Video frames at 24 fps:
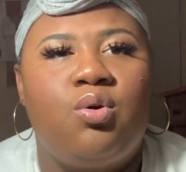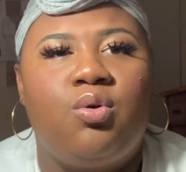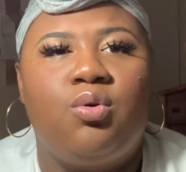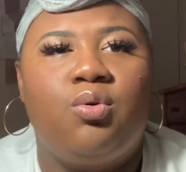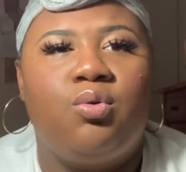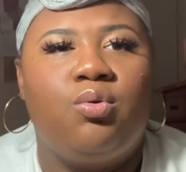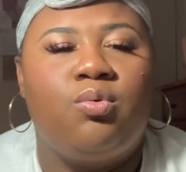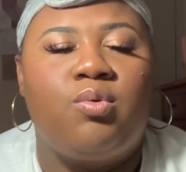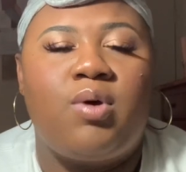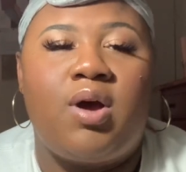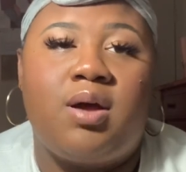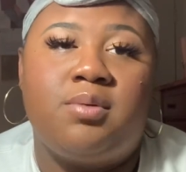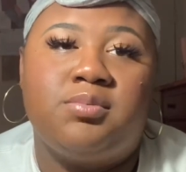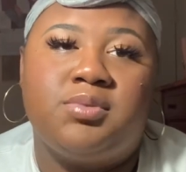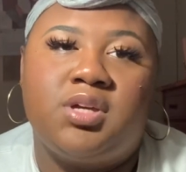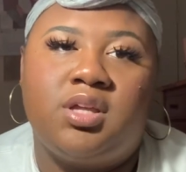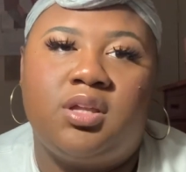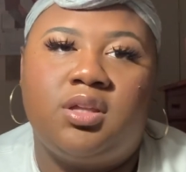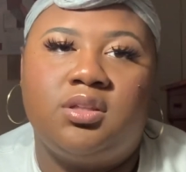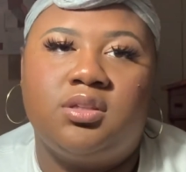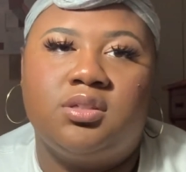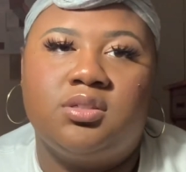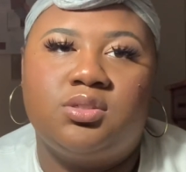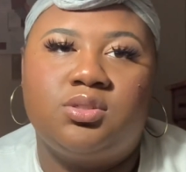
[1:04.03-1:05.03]
why I'm
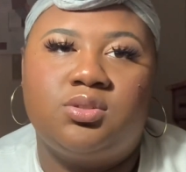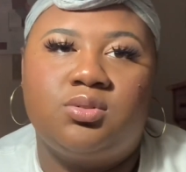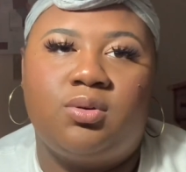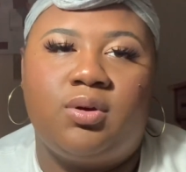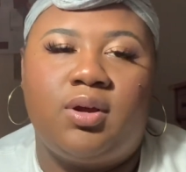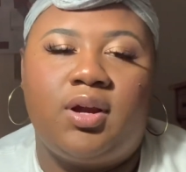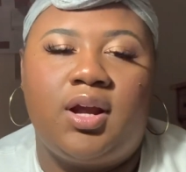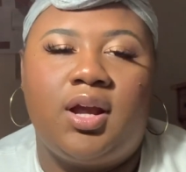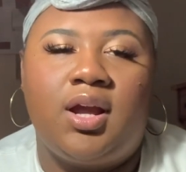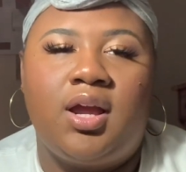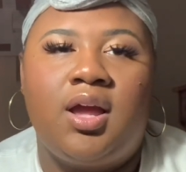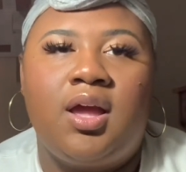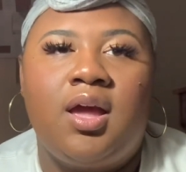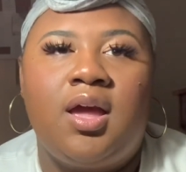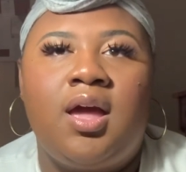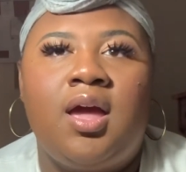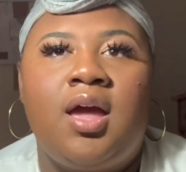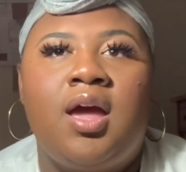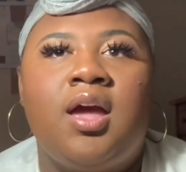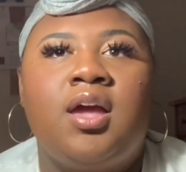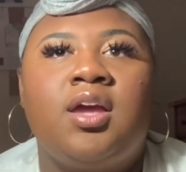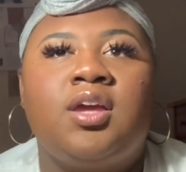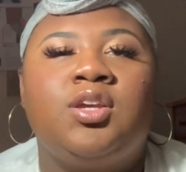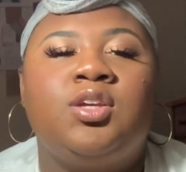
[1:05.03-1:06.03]
telling this story,
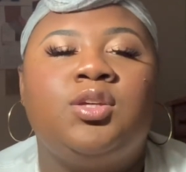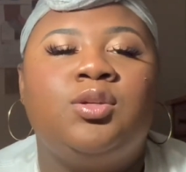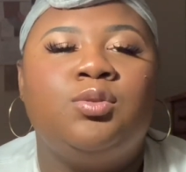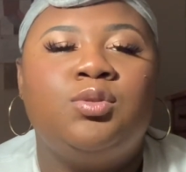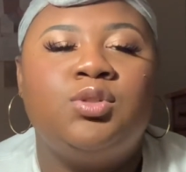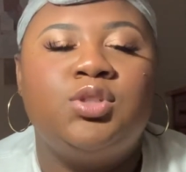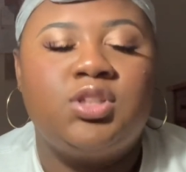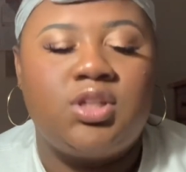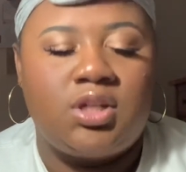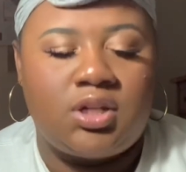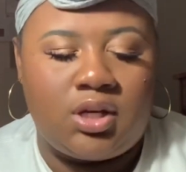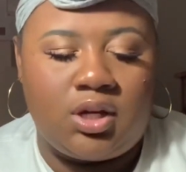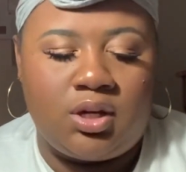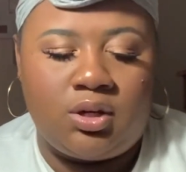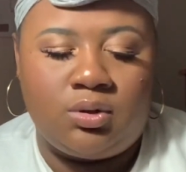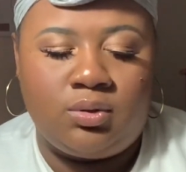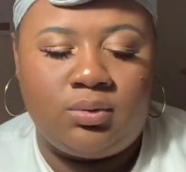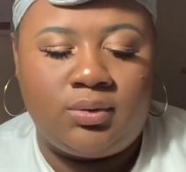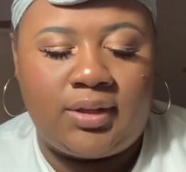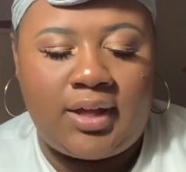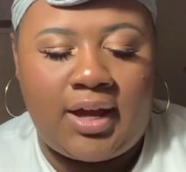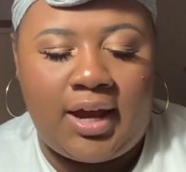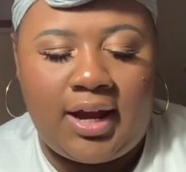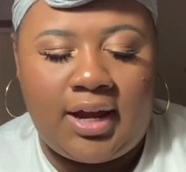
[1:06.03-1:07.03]
you should know
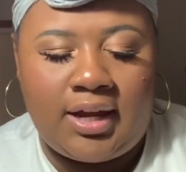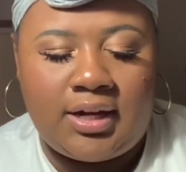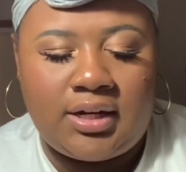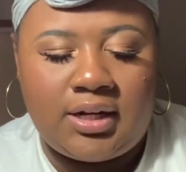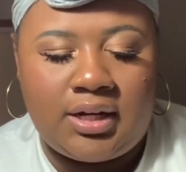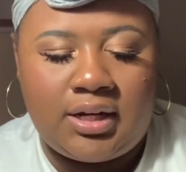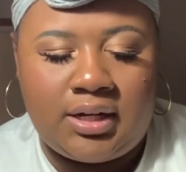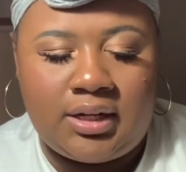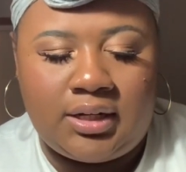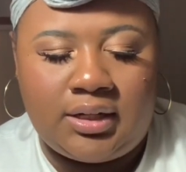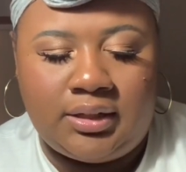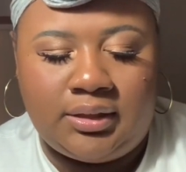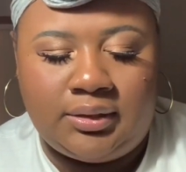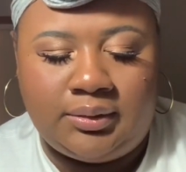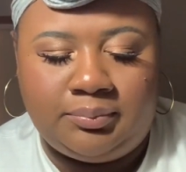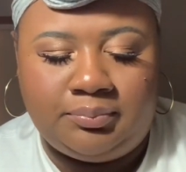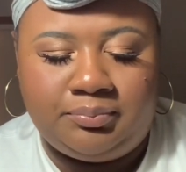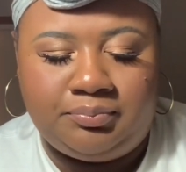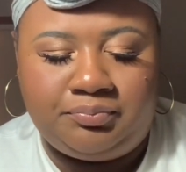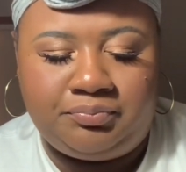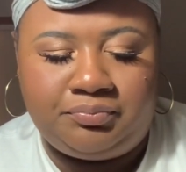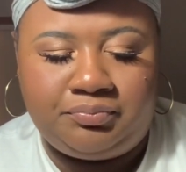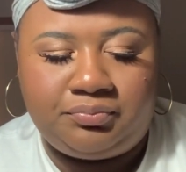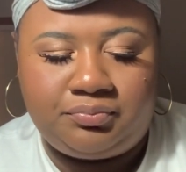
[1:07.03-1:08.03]
that
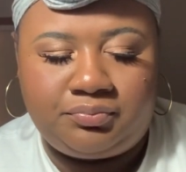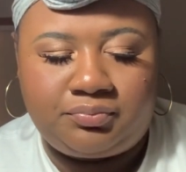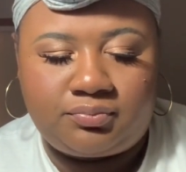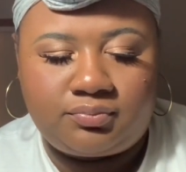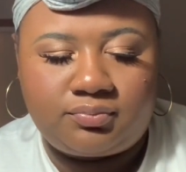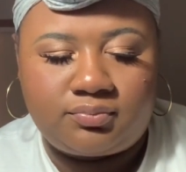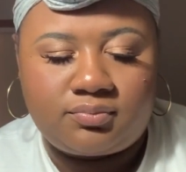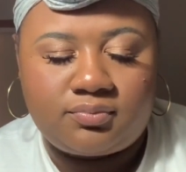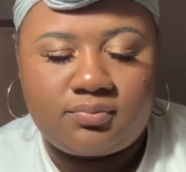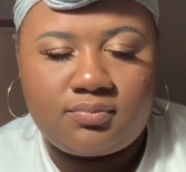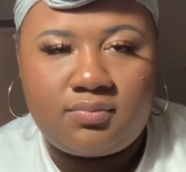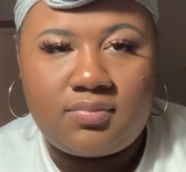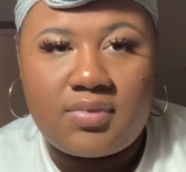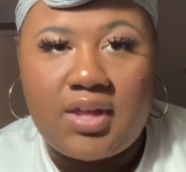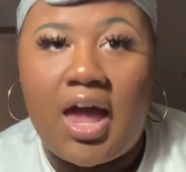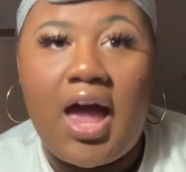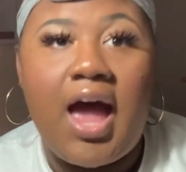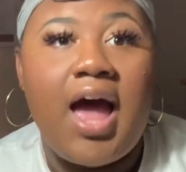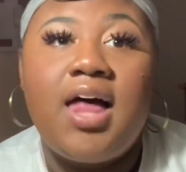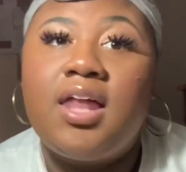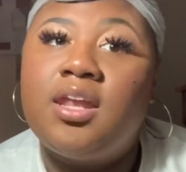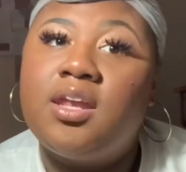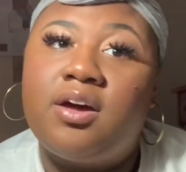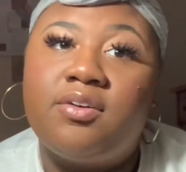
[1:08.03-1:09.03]

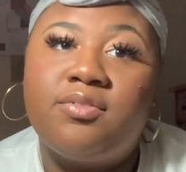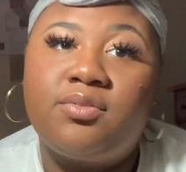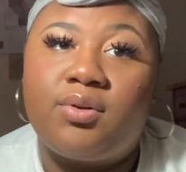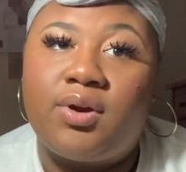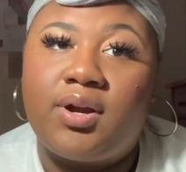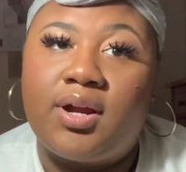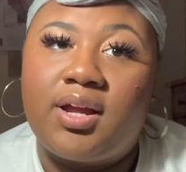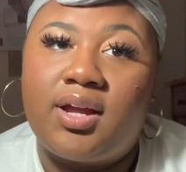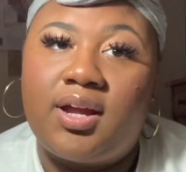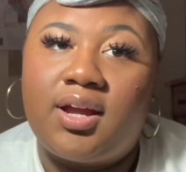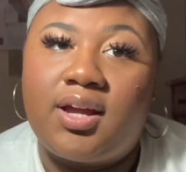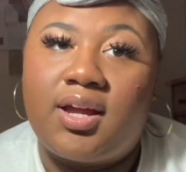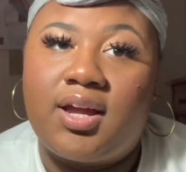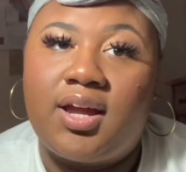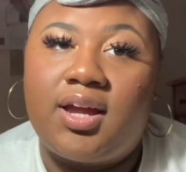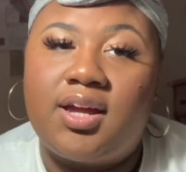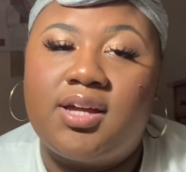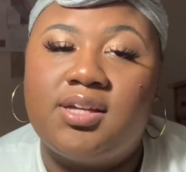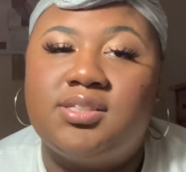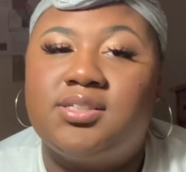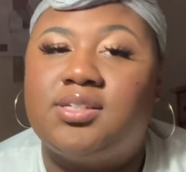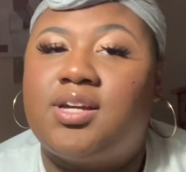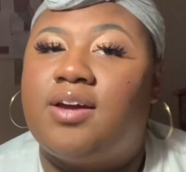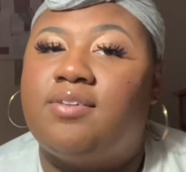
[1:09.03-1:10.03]
I loved working at
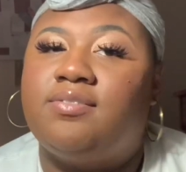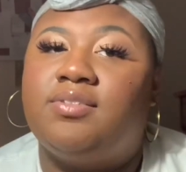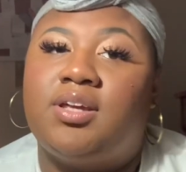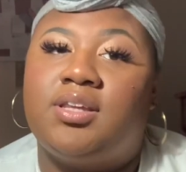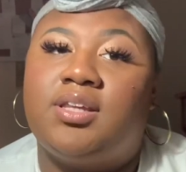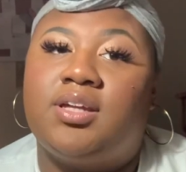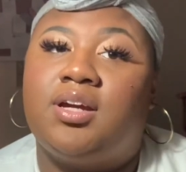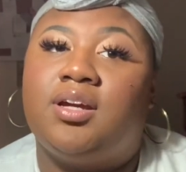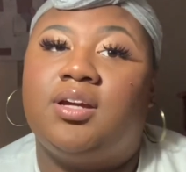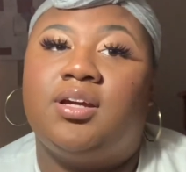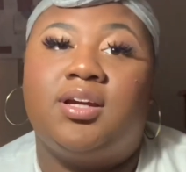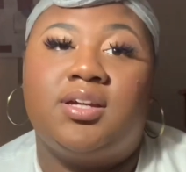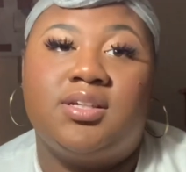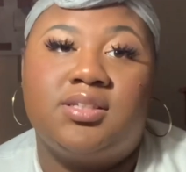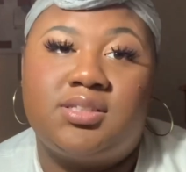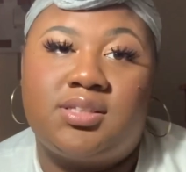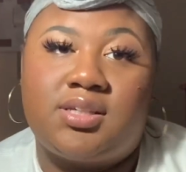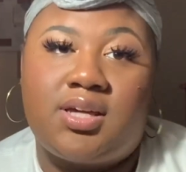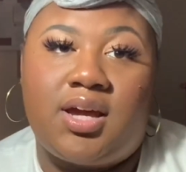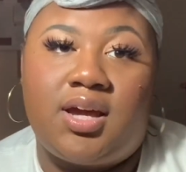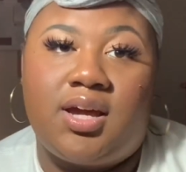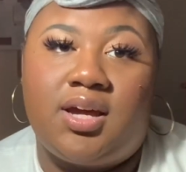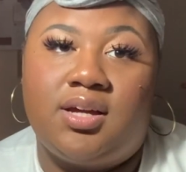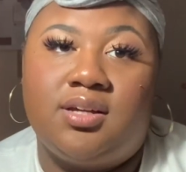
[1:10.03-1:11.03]
Cane's. I have nothing against
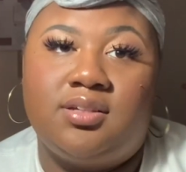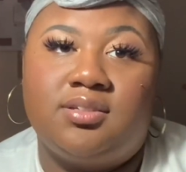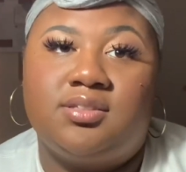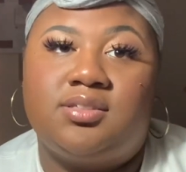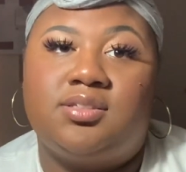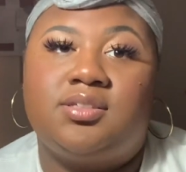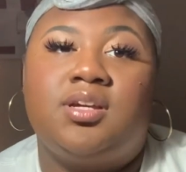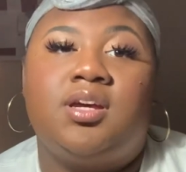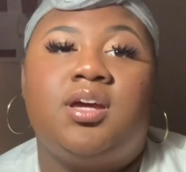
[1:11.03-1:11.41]
Cane's.